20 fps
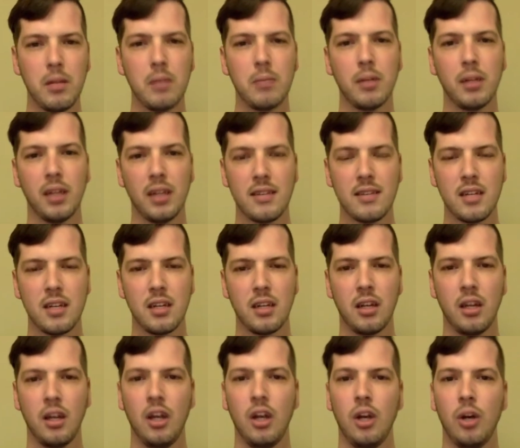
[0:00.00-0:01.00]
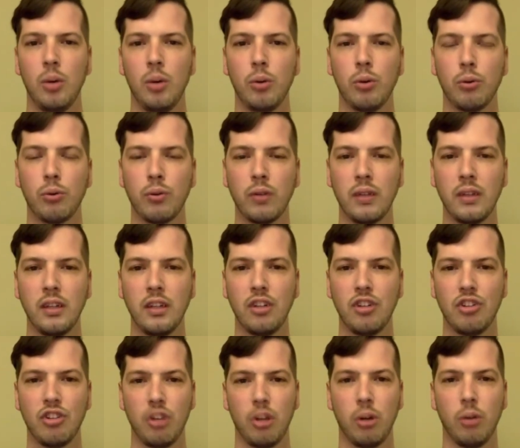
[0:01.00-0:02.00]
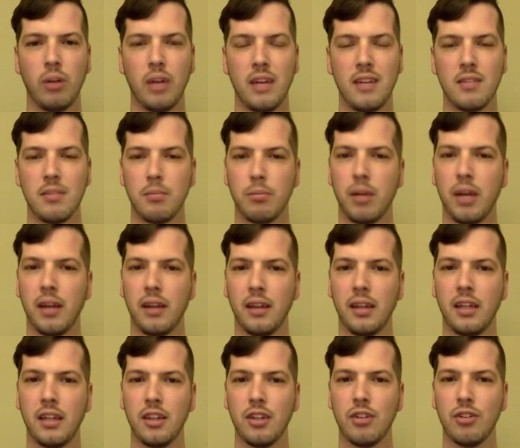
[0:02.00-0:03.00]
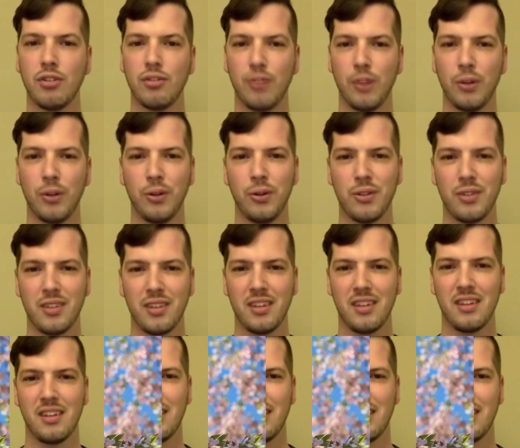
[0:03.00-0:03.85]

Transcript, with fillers: minimalistic will really show nice and brightly in those photos.